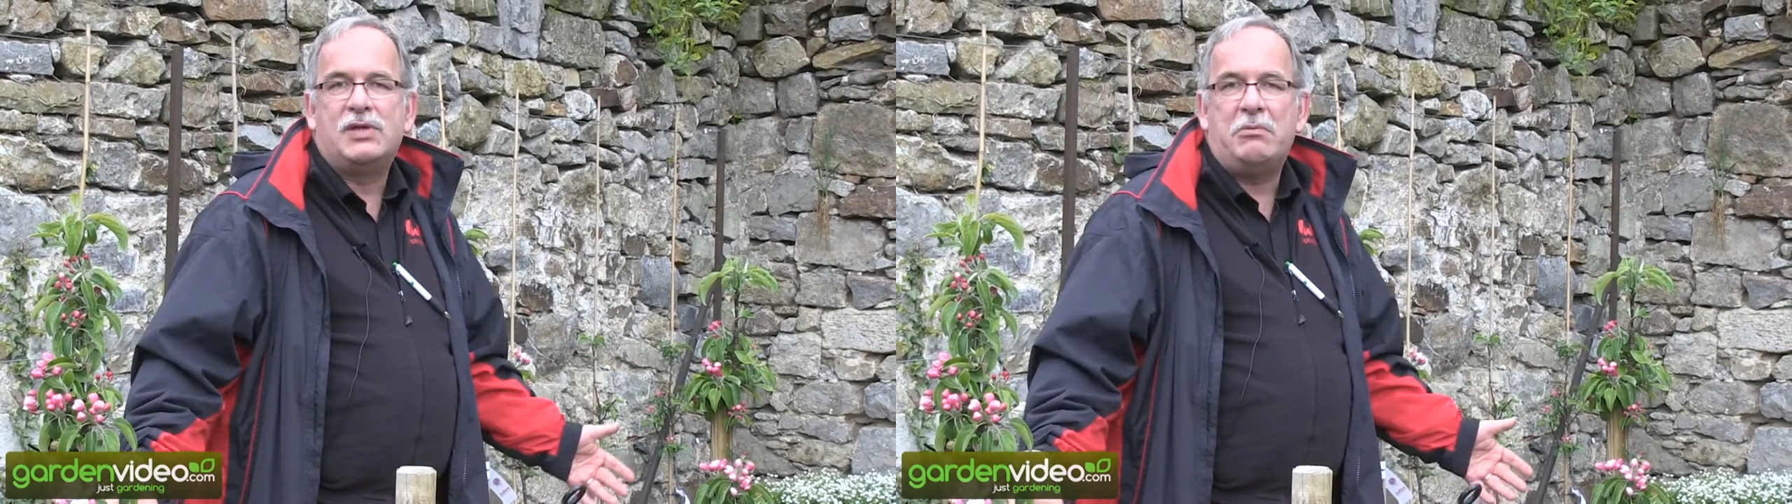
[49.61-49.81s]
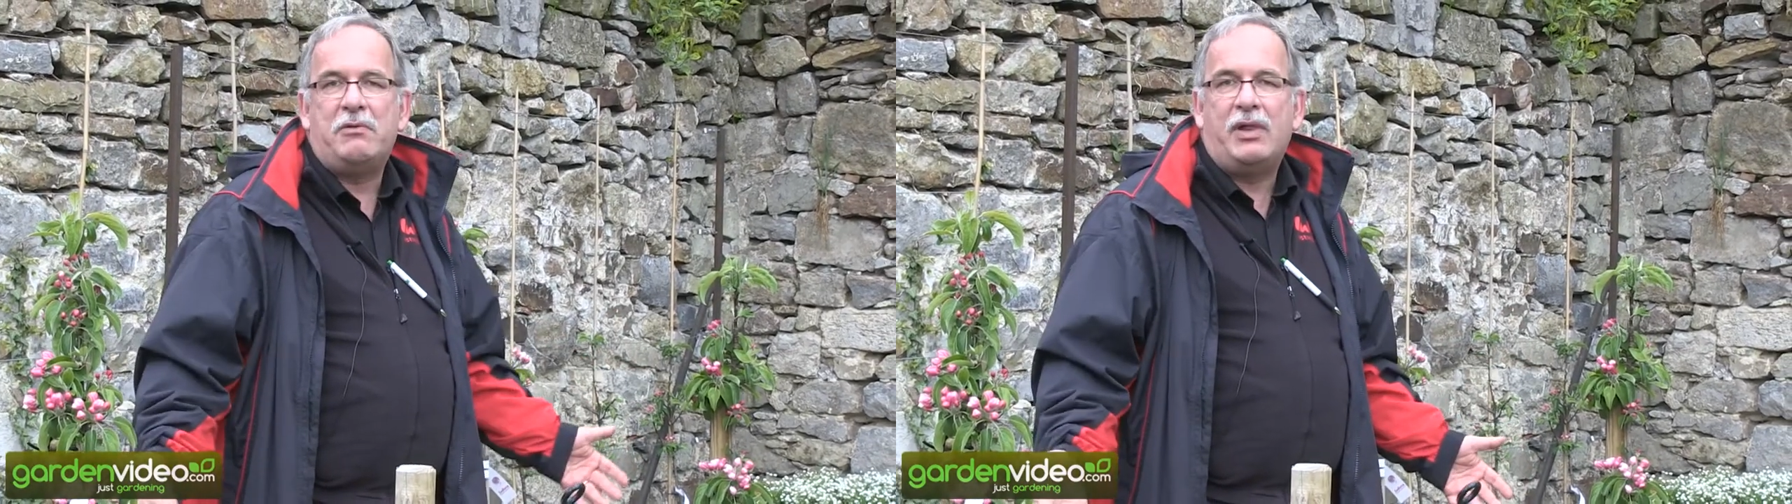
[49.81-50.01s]

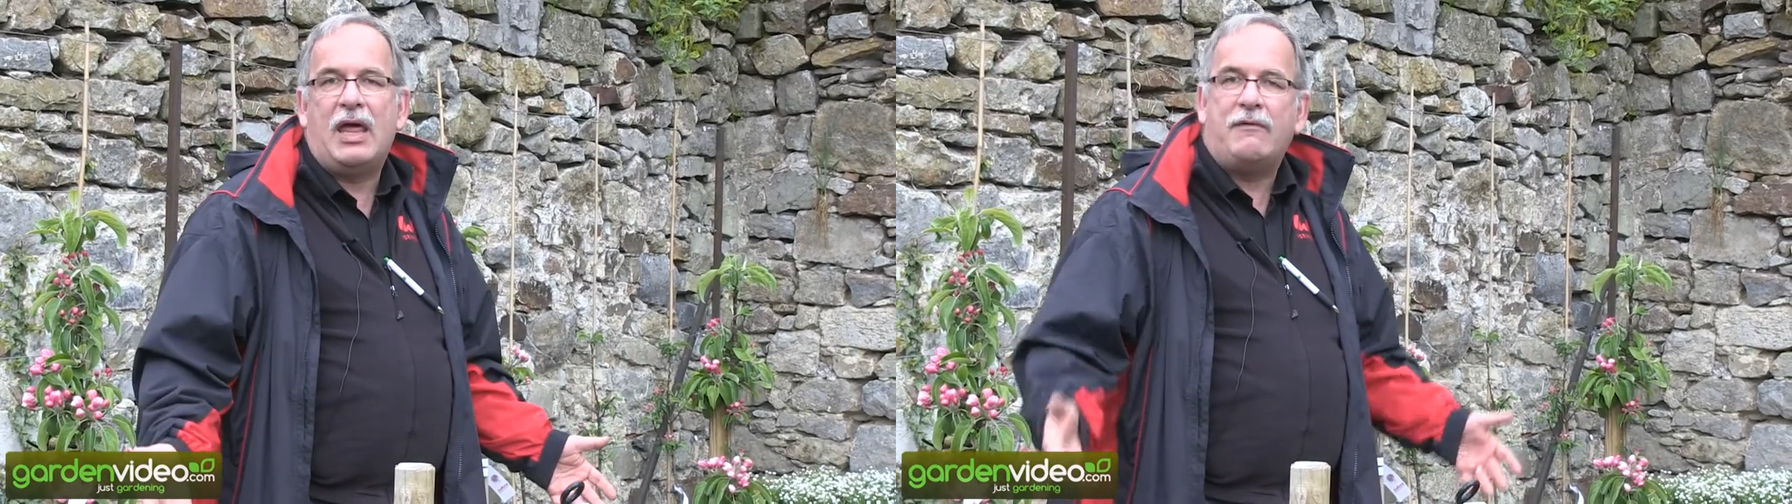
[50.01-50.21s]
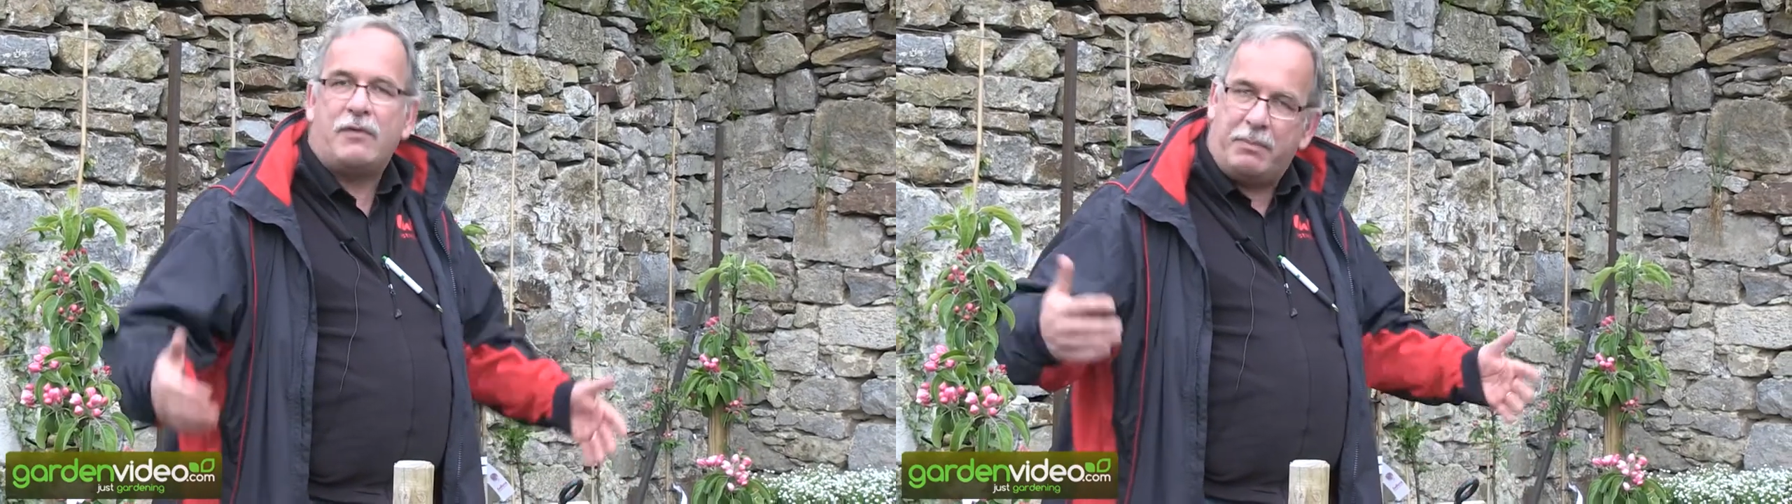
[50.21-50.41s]
and we will
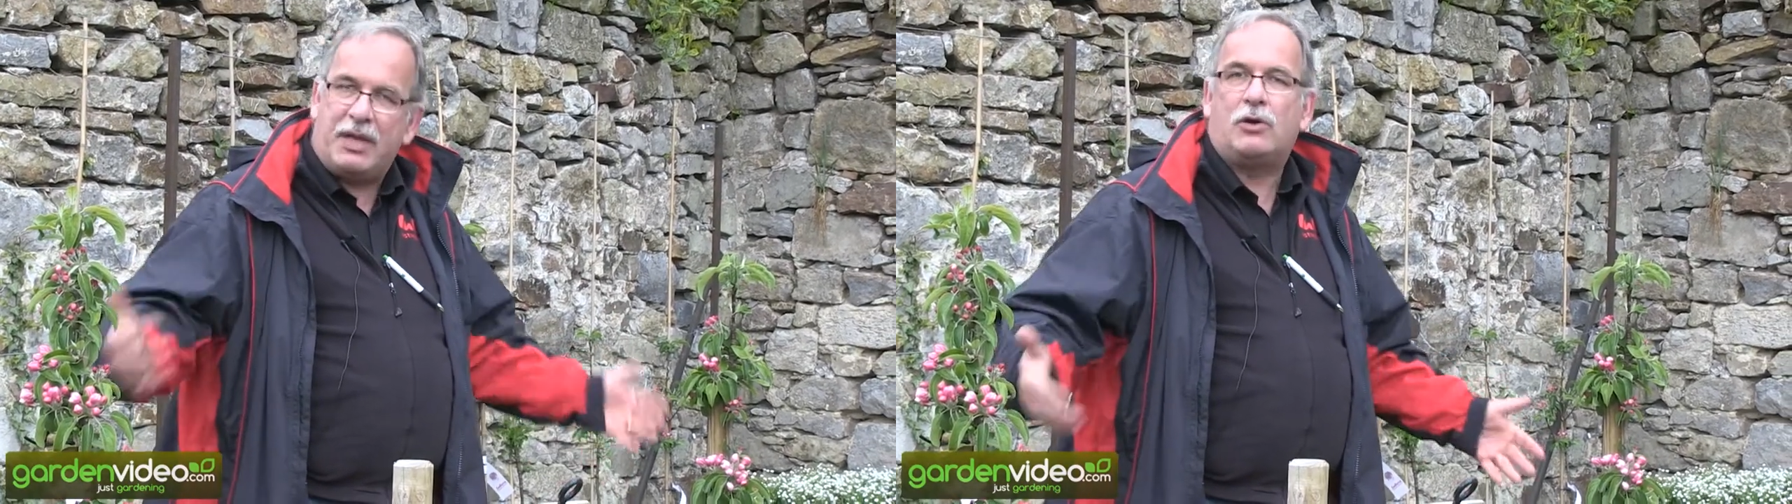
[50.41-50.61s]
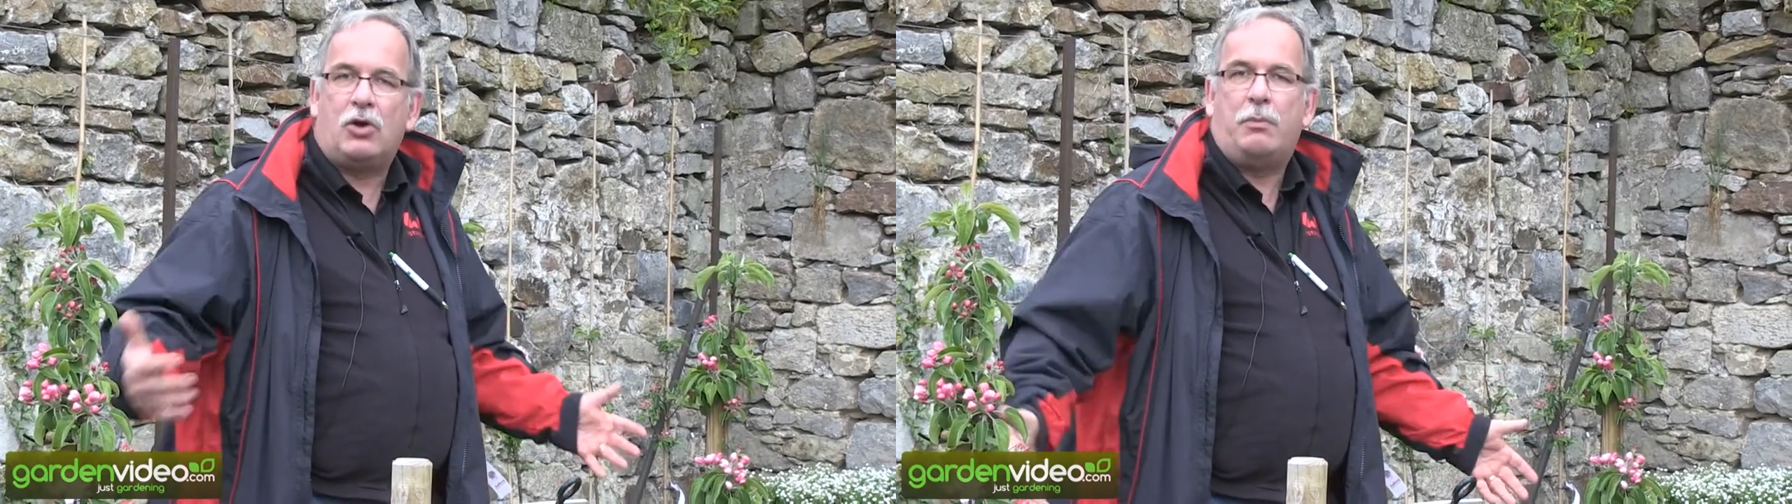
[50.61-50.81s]
have a
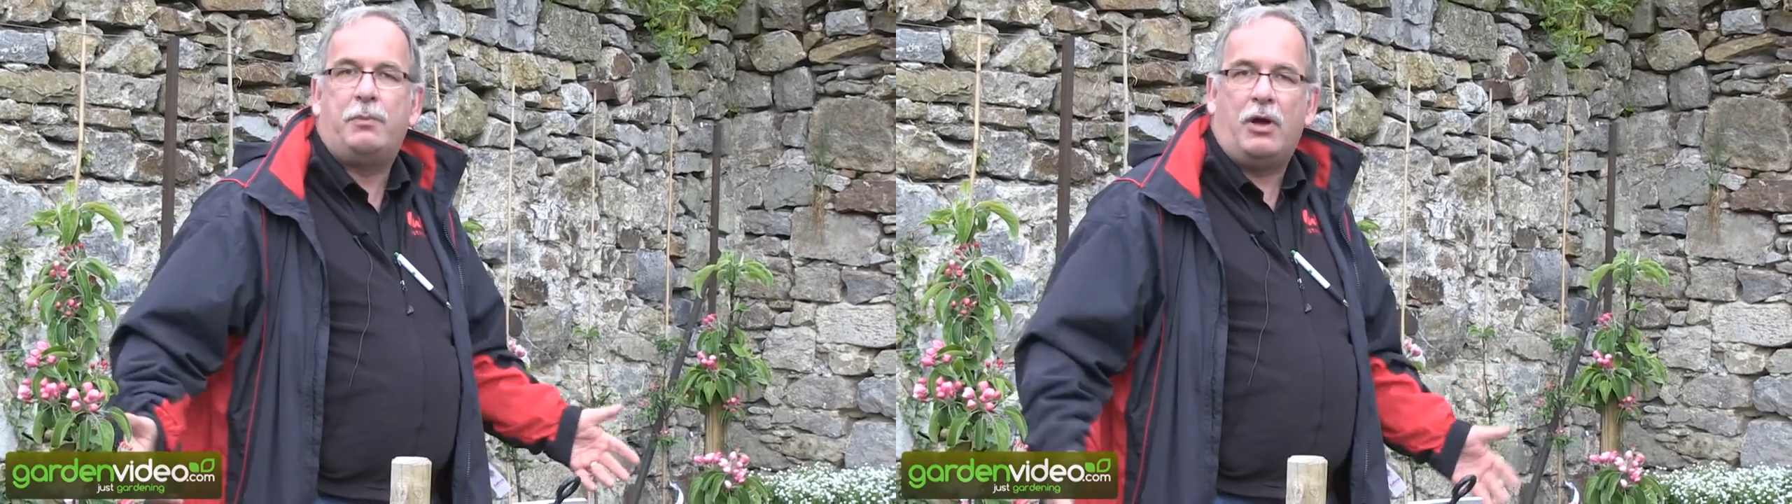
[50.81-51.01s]
big crop